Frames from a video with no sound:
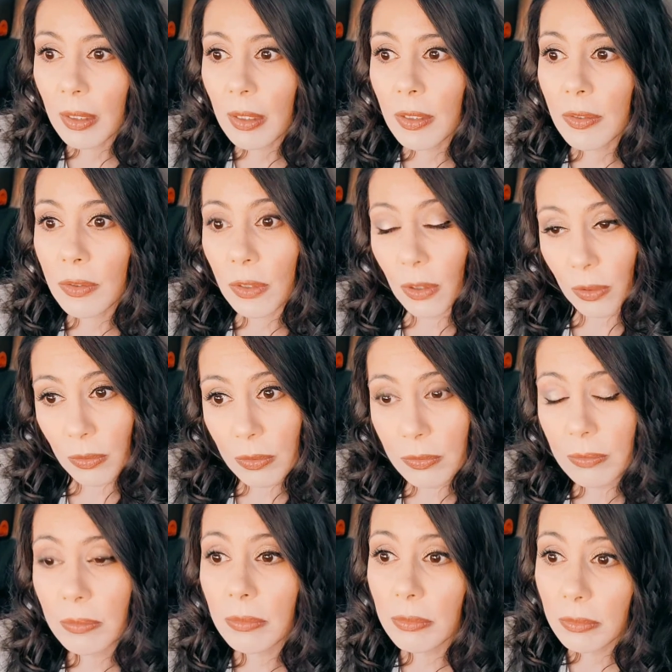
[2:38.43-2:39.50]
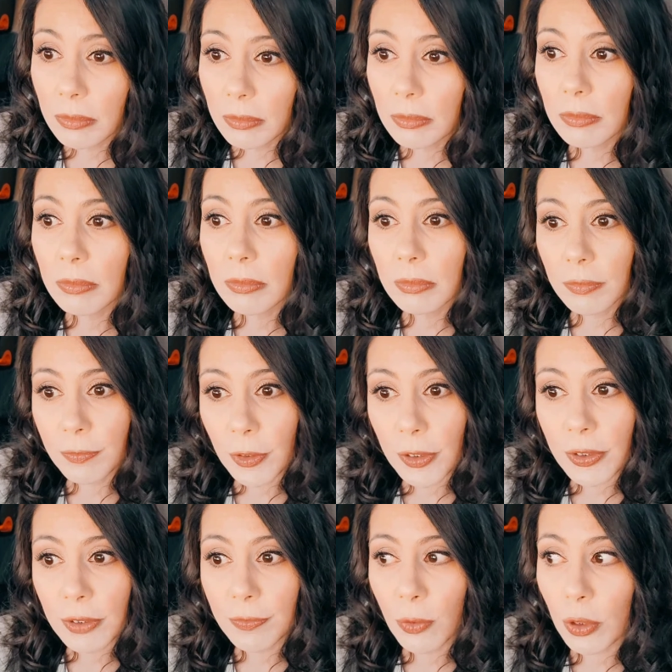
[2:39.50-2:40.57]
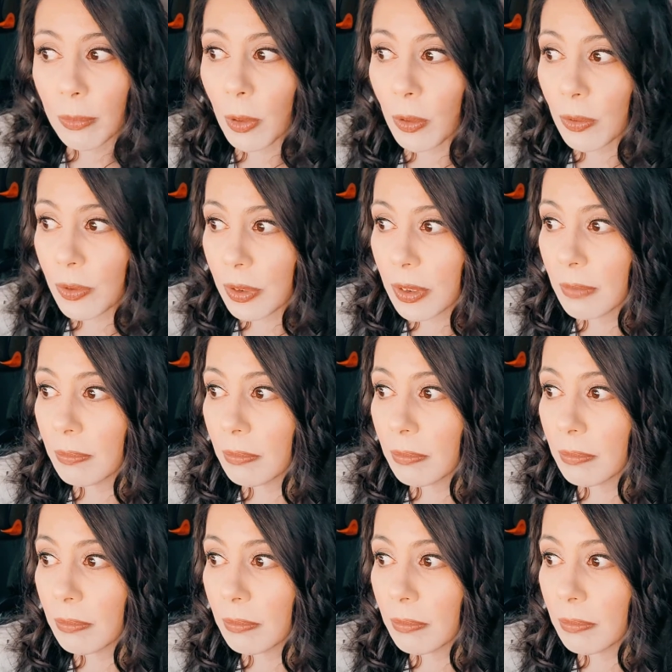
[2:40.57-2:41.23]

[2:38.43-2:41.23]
So, first and foremost,